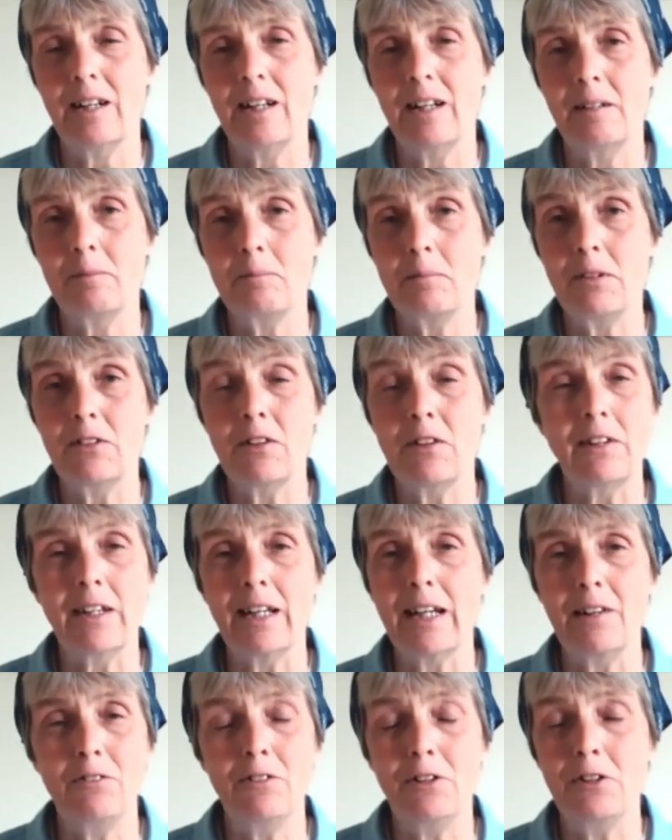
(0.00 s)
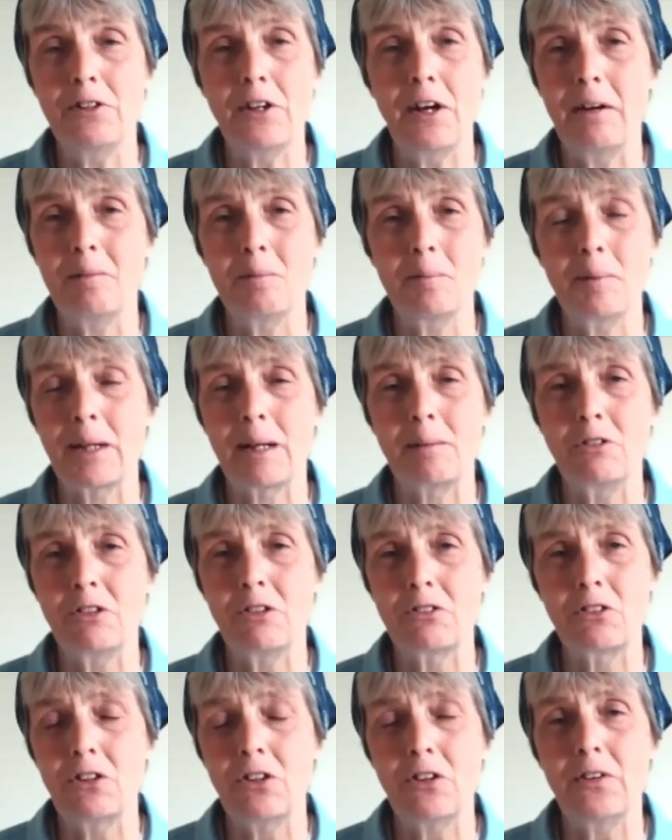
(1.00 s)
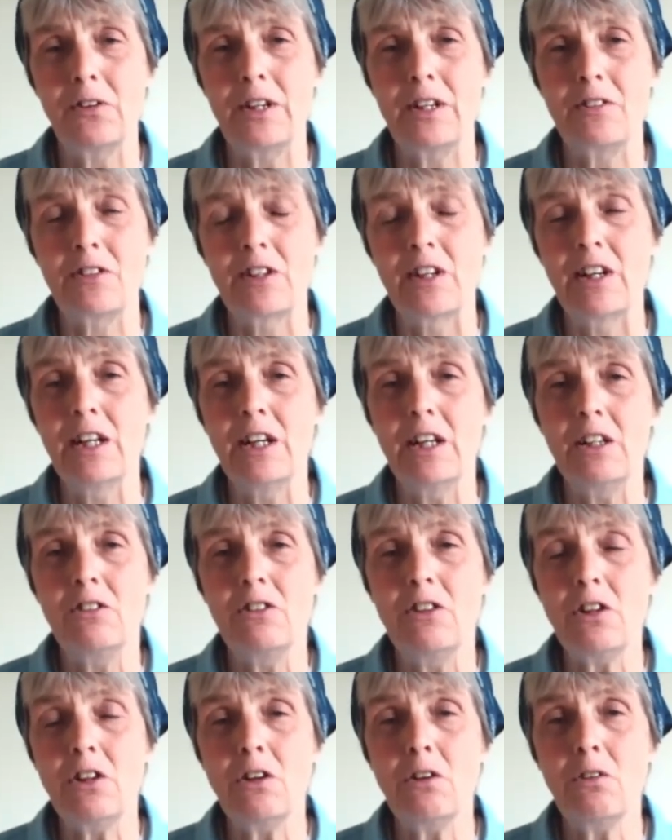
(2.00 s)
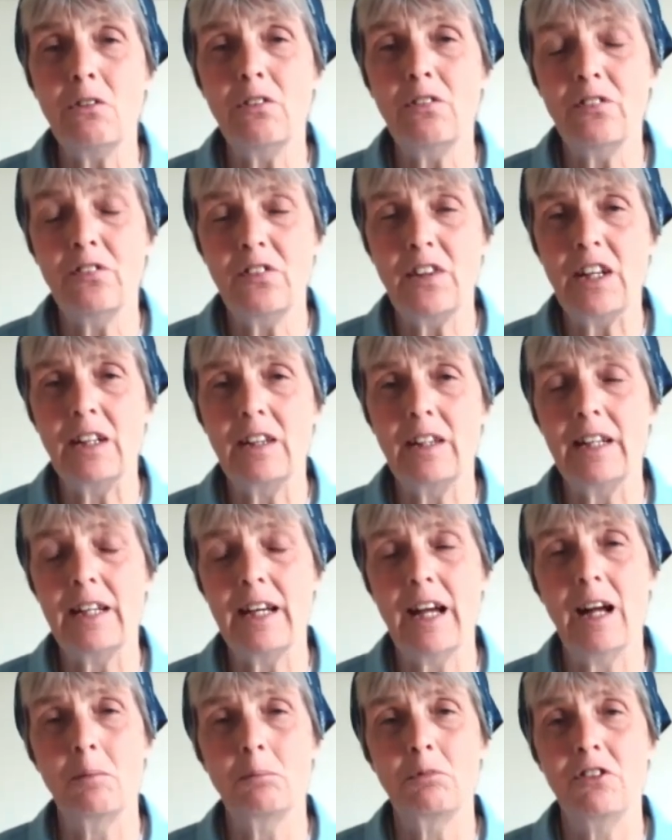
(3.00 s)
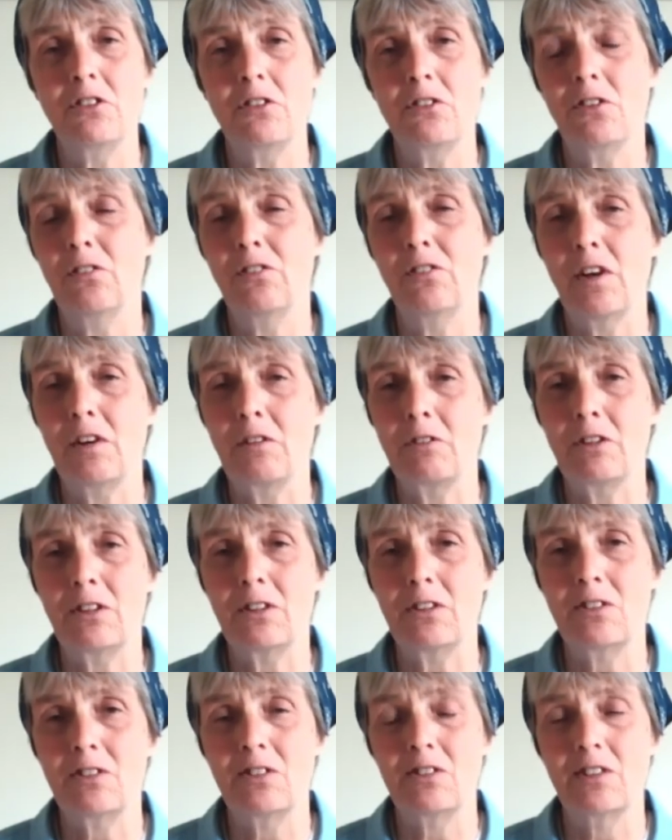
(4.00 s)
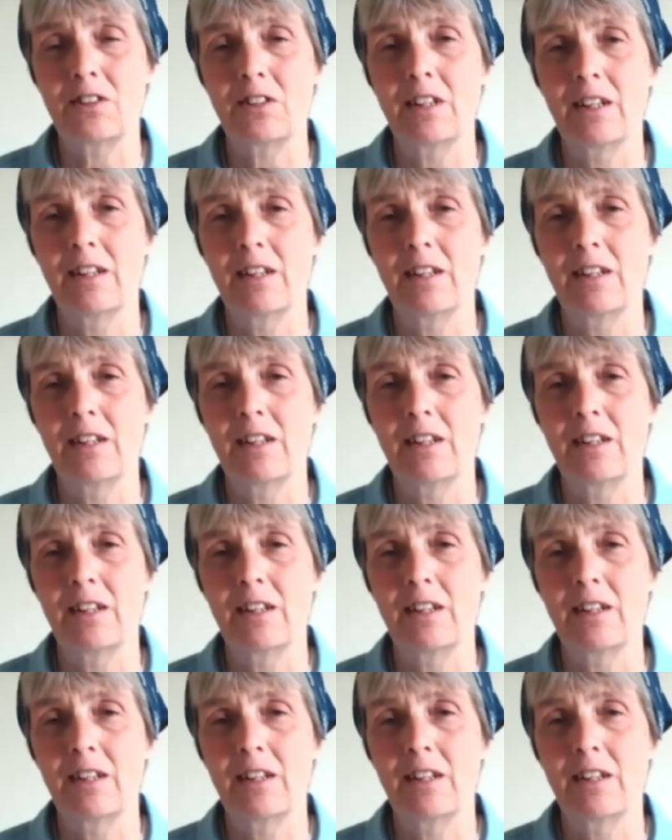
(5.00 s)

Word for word: Um, it's okay if you don't, but I'm just curious. Do you feel it helps you to focus?